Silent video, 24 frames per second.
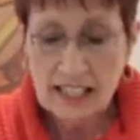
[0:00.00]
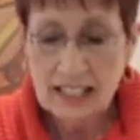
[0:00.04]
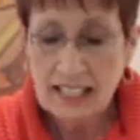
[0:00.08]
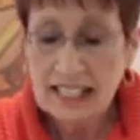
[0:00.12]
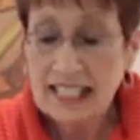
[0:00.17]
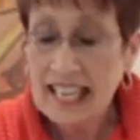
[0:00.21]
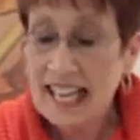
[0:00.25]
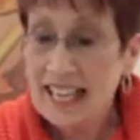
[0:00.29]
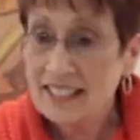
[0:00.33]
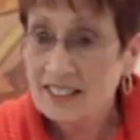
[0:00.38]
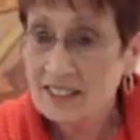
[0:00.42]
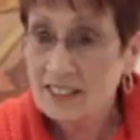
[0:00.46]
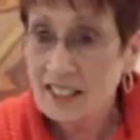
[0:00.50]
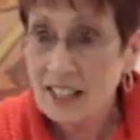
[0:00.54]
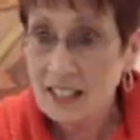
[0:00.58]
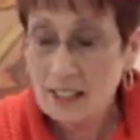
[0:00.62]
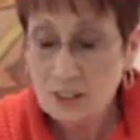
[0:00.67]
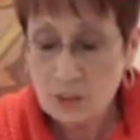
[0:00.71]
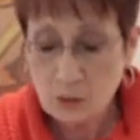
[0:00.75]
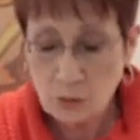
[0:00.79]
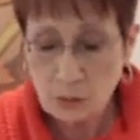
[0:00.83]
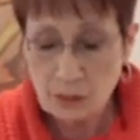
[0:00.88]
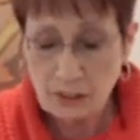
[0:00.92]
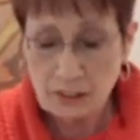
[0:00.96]
Last
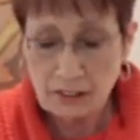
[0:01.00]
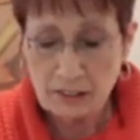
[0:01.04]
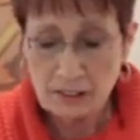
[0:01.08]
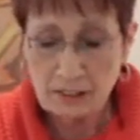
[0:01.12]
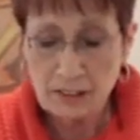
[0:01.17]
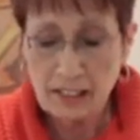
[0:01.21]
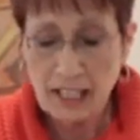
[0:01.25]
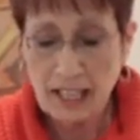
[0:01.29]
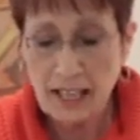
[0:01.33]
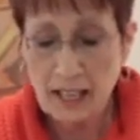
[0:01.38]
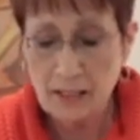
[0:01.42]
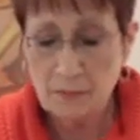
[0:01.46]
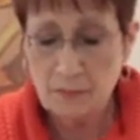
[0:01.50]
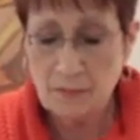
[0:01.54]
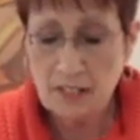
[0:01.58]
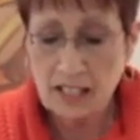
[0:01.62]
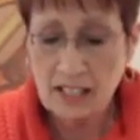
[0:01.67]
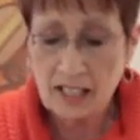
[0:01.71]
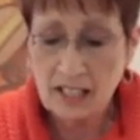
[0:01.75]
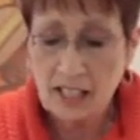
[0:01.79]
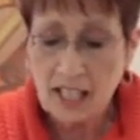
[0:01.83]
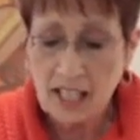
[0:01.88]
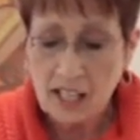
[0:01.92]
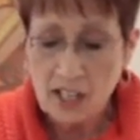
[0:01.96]
night's whirl had
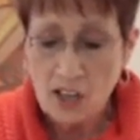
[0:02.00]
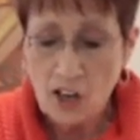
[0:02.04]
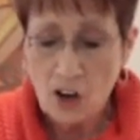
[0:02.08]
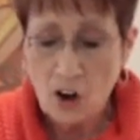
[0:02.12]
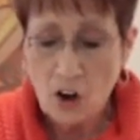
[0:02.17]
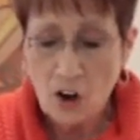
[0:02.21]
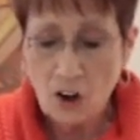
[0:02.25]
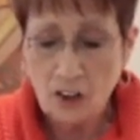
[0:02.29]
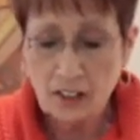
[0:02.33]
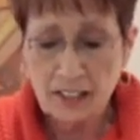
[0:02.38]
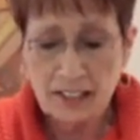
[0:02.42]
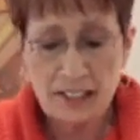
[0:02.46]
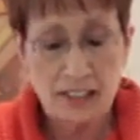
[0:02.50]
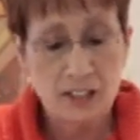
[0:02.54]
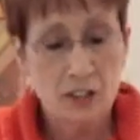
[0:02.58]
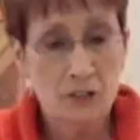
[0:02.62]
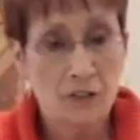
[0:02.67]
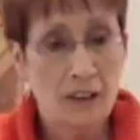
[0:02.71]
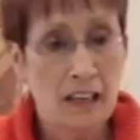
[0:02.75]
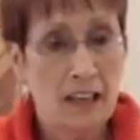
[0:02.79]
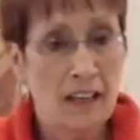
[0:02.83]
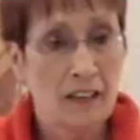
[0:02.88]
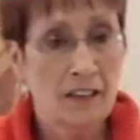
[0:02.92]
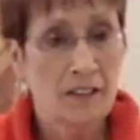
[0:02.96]
me hauling a
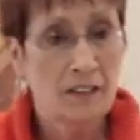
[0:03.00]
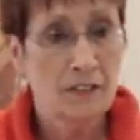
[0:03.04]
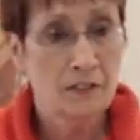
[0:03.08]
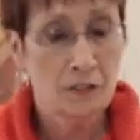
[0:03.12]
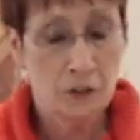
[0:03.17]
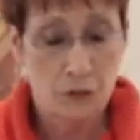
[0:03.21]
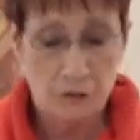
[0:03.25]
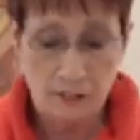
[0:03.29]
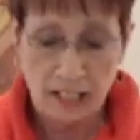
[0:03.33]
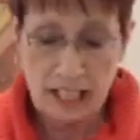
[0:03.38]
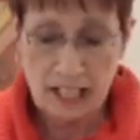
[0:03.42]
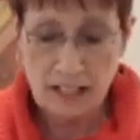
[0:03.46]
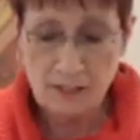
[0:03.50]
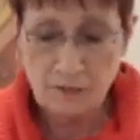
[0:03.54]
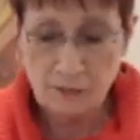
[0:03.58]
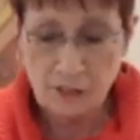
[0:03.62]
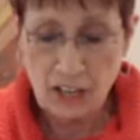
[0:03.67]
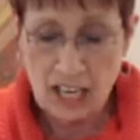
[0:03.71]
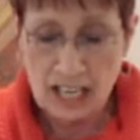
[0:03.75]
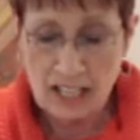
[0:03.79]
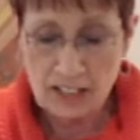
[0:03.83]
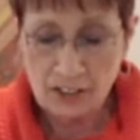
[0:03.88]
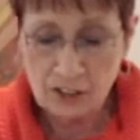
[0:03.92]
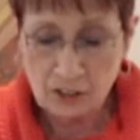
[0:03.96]
crowd of creative
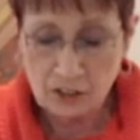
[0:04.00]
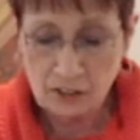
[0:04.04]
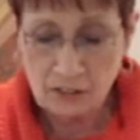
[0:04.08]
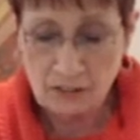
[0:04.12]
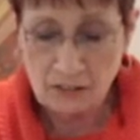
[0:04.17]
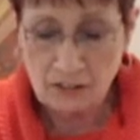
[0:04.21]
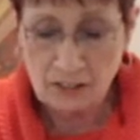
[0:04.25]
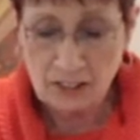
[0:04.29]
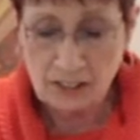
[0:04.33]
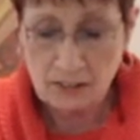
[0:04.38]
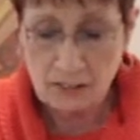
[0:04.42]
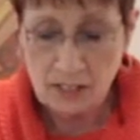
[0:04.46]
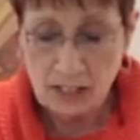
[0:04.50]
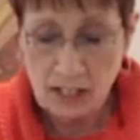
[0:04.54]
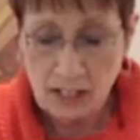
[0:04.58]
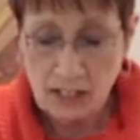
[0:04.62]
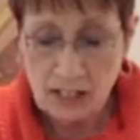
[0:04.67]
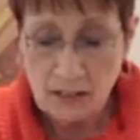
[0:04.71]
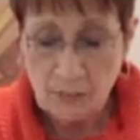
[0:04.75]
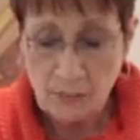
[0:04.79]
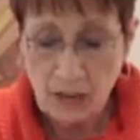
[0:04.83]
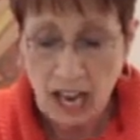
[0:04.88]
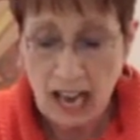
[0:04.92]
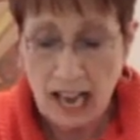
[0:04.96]
writing students
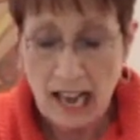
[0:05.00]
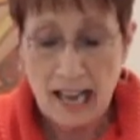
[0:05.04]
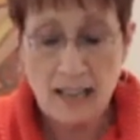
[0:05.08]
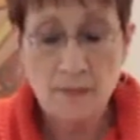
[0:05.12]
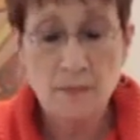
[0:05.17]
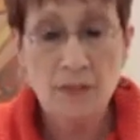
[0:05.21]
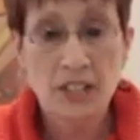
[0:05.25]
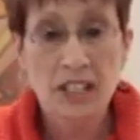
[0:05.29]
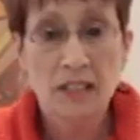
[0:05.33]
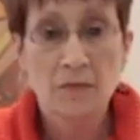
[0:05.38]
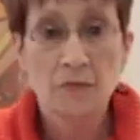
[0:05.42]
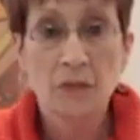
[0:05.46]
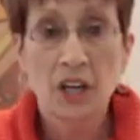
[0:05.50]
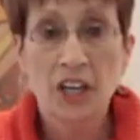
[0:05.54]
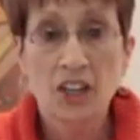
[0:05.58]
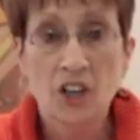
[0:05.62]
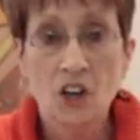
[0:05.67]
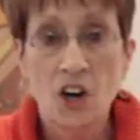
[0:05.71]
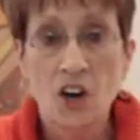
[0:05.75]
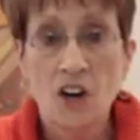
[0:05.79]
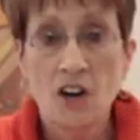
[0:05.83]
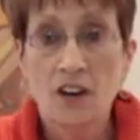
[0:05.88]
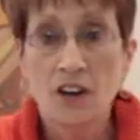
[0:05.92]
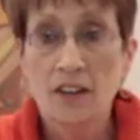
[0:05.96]
behind me in my
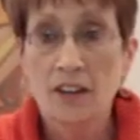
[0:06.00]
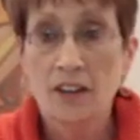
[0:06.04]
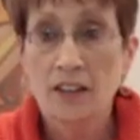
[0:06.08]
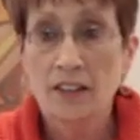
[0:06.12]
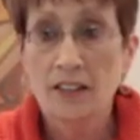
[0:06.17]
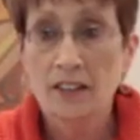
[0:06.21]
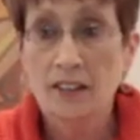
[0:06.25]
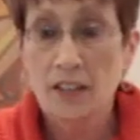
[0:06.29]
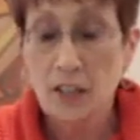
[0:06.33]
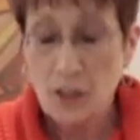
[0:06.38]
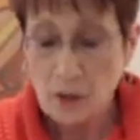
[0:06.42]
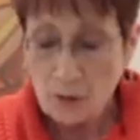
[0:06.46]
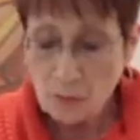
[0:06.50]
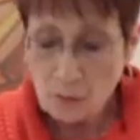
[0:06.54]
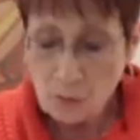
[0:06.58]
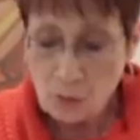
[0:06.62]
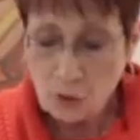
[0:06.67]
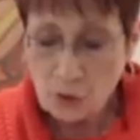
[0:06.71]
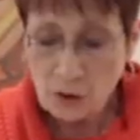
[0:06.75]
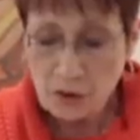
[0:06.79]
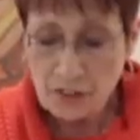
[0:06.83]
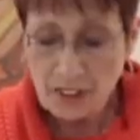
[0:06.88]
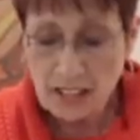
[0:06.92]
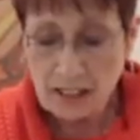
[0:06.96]
car,
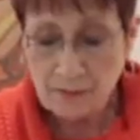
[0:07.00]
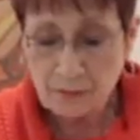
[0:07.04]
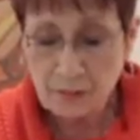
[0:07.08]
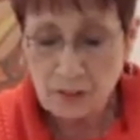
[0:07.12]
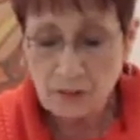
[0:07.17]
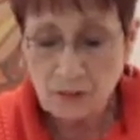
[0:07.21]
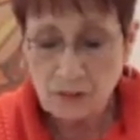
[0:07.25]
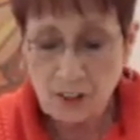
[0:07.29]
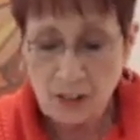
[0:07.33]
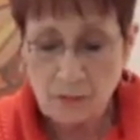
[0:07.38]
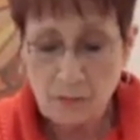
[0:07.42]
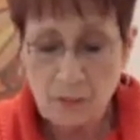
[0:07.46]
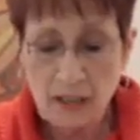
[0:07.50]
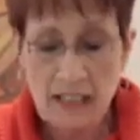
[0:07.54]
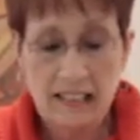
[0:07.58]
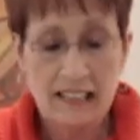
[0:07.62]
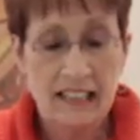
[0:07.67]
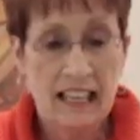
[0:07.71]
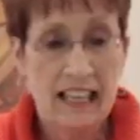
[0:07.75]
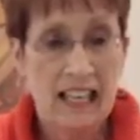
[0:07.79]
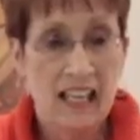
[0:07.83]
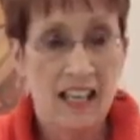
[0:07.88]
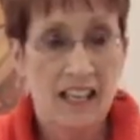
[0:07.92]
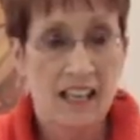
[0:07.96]
more than would fit by
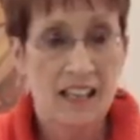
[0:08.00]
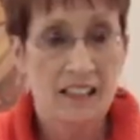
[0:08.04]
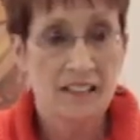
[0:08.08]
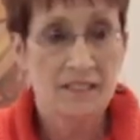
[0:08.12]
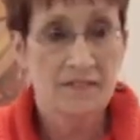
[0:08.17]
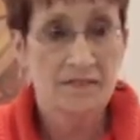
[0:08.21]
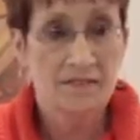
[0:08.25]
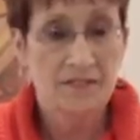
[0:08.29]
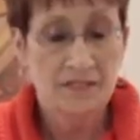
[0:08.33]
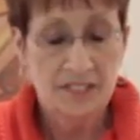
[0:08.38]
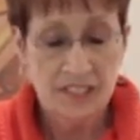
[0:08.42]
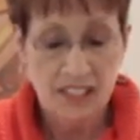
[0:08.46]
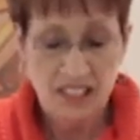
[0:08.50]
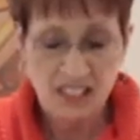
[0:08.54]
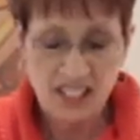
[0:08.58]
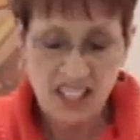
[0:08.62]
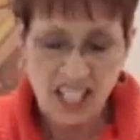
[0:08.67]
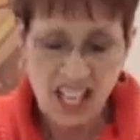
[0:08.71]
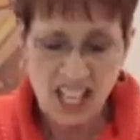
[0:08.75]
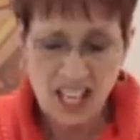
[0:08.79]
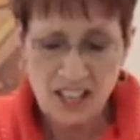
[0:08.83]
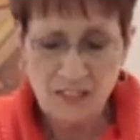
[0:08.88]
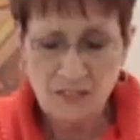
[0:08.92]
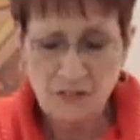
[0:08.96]
daylight.
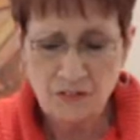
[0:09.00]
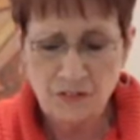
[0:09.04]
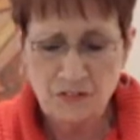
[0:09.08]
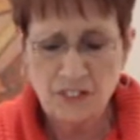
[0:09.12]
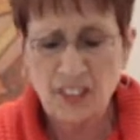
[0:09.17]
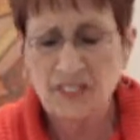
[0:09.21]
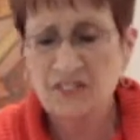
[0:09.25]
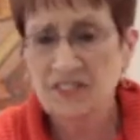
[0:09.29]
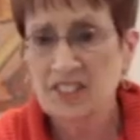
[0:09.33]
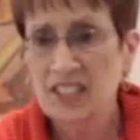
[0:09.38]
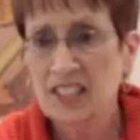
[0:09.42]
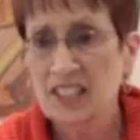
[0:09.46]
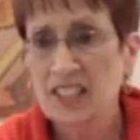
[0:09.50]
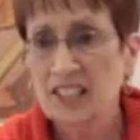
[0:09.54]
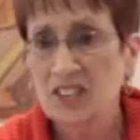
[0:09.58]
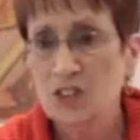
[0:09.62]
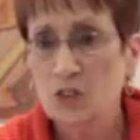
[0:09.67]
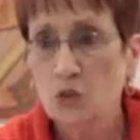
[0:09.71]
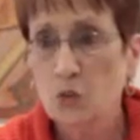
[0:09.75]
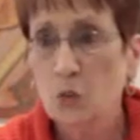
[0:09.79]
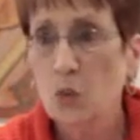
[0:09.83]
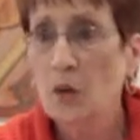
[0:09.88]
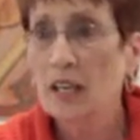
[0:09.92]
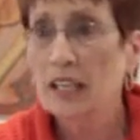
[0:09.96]
10, 15,
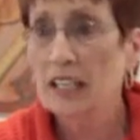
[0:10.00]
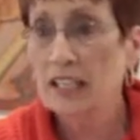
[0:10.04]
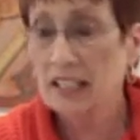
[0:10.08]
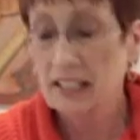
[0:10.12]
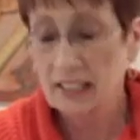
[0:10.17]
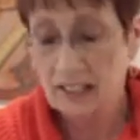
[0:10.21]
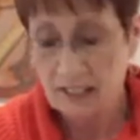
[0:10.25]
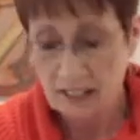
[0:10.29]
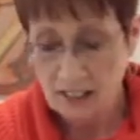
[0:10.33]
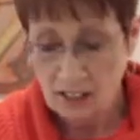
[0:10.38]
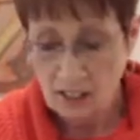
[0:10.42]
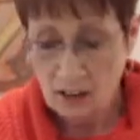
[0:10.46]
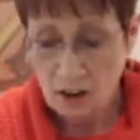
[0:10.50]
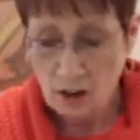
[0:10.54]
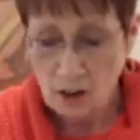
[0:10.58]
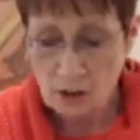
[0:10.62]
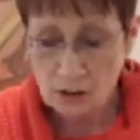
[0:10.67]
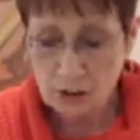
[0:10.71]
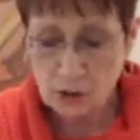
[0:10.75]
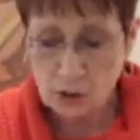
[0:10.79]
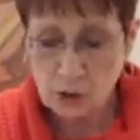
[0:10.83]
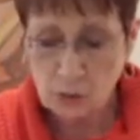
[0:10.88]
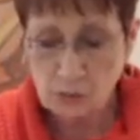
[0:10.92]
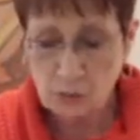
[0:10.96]
20, all
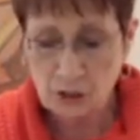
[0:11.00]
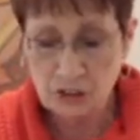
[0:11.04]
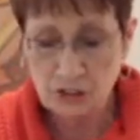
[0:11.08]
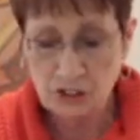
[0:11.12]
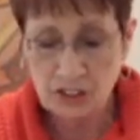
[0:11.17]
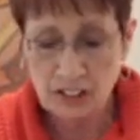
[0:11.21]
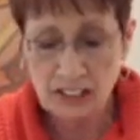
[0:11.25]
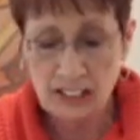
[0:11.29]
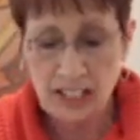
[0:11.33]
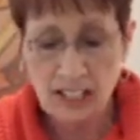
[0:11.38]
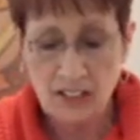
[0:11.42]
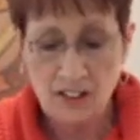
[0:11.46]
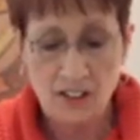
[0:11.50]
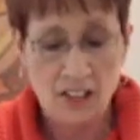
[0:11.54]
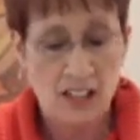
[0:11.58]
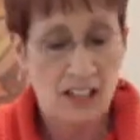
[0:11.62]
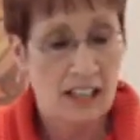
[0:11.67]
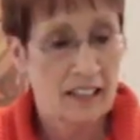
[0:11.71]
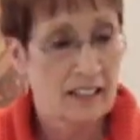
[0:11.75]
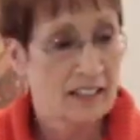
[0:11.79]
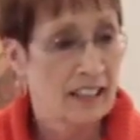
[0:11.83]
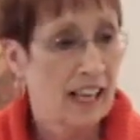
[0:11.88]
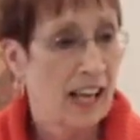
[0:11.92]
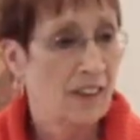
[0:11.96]
smooshed together
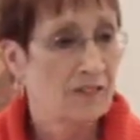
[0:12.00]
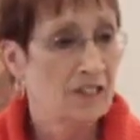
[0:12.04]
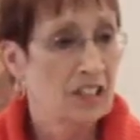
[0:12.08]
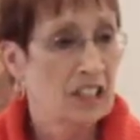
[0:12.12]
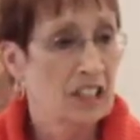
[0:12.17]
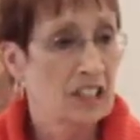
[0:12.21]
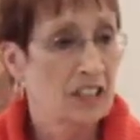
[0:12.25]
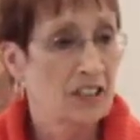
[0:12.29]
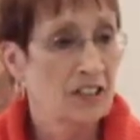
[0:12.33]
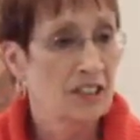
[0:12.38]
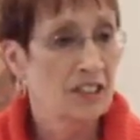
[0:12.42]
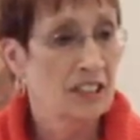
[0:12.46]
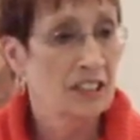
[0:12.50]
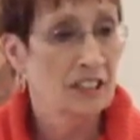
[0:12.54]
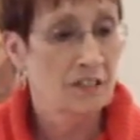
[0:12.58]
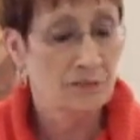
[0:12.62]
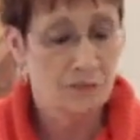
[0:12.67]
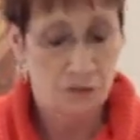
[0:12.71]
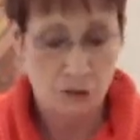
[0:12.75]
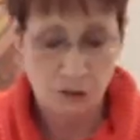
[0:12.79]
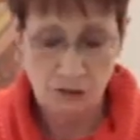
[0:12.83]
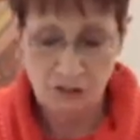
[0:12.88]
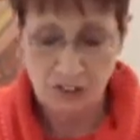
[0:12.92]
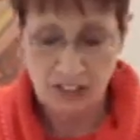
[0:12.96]
like cafeteria
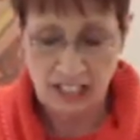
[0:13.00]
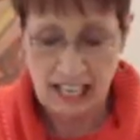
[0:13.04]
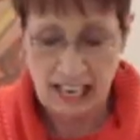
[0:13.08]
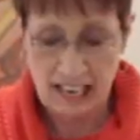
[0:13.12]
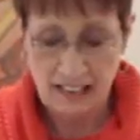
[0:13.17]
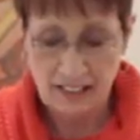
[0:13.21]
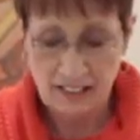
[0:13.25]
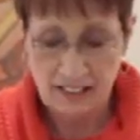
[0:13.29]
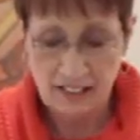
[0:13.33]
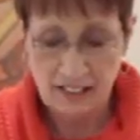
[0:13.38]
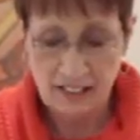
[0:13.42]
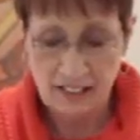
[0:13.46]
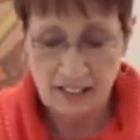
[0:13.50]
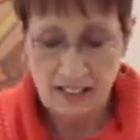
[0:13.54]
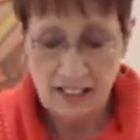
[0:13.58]
fruit salad.